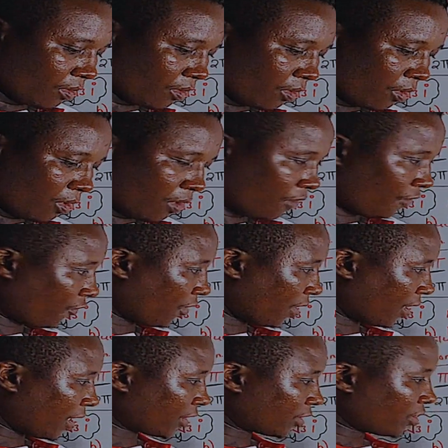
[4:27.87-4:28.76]
of
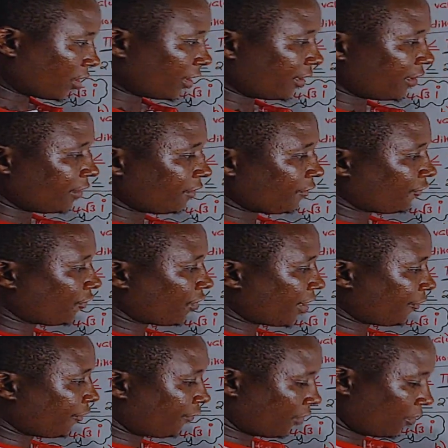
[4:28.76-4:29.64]
actually 4
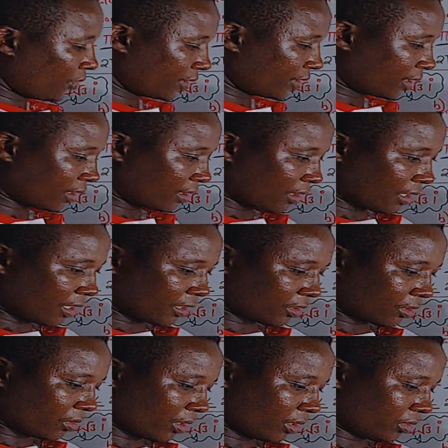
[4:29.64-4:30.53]
and 4 will
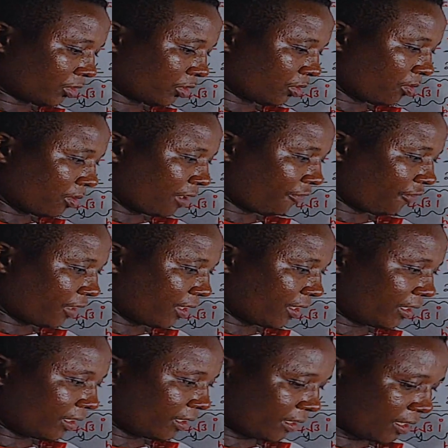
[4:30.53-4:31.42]
cancel out, so we are
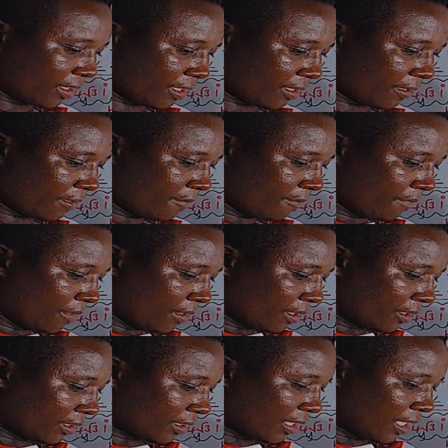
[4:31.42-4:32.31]
finding the
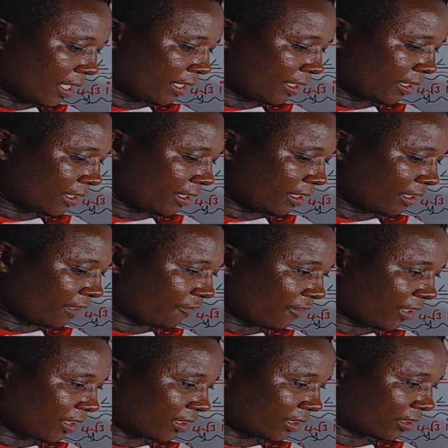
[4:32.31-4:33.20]
tan
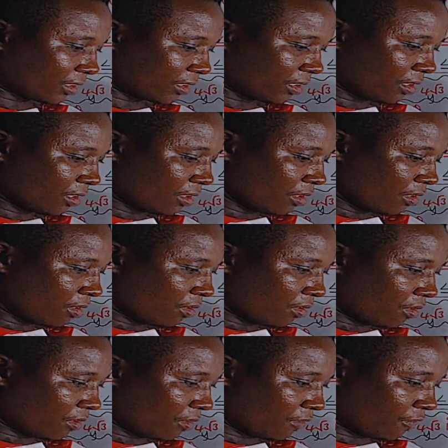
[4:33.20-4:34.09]
inverse
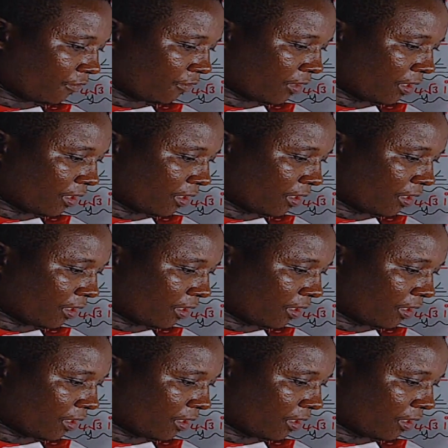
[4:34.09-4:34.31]
of